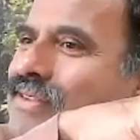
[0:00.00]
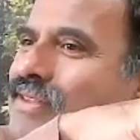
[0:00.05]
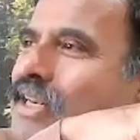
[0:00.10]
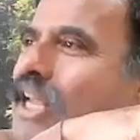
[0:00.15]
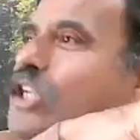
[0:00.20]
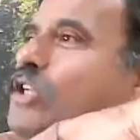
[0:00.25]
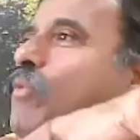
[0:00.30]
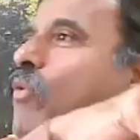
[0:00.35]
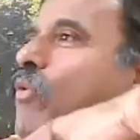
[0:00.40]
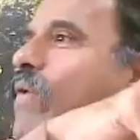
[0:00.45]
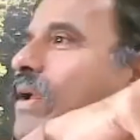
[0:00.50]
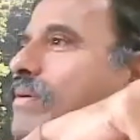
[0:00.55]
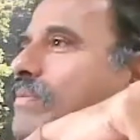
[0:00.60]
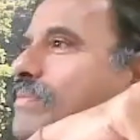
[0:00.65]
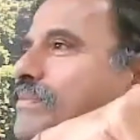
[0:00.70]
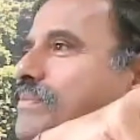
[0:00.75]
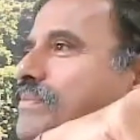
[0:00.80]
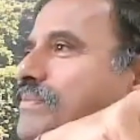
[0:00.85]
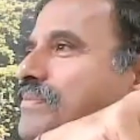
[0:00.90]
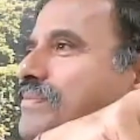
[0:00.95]
Next movie.
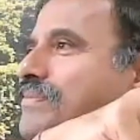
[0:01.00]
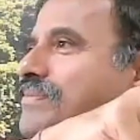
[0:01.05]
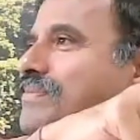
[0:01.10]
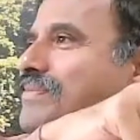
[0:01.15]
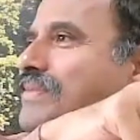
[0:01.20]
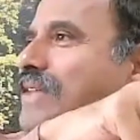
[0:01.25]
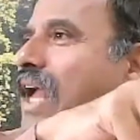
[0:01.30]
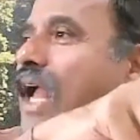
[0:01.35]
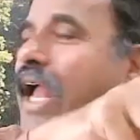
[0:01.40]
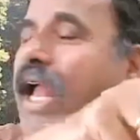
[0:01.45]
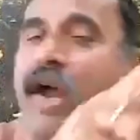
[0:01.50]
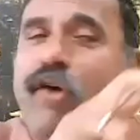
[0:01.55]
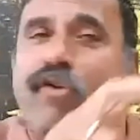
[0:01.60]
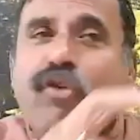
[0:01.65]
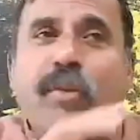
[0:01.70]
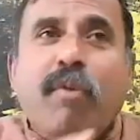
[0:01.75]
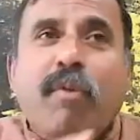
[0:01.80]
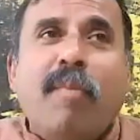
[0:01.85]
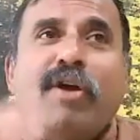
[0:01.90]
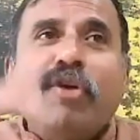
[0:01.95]

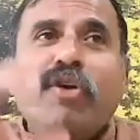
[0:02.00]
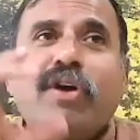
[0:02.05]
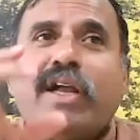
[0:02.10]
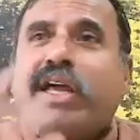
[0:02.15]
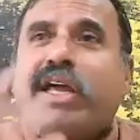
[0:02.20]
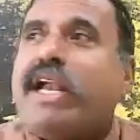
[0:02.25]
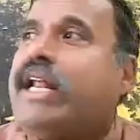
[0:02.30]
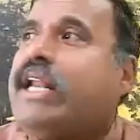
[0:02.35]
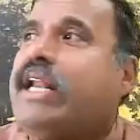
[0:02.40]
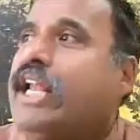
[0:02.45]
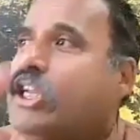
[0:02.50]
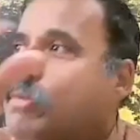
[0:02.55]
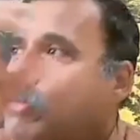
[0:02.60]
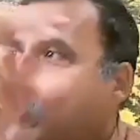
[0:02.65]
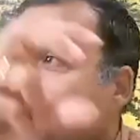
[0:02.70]
Every moment you are creating next